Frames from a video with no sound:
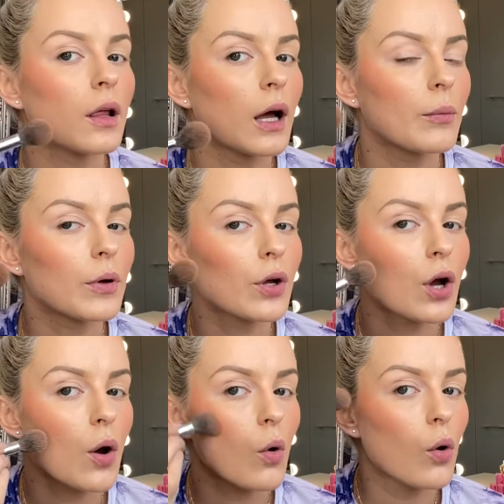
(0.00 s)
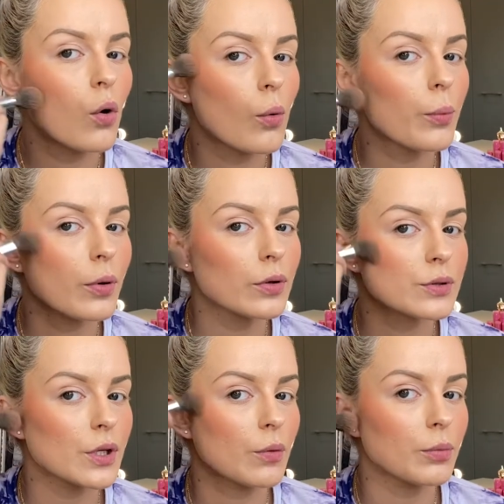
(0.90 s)
I'm gonna go up.
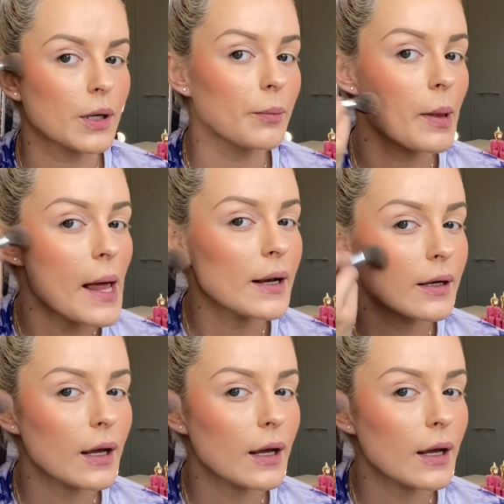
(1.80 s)
So I'm gonna blend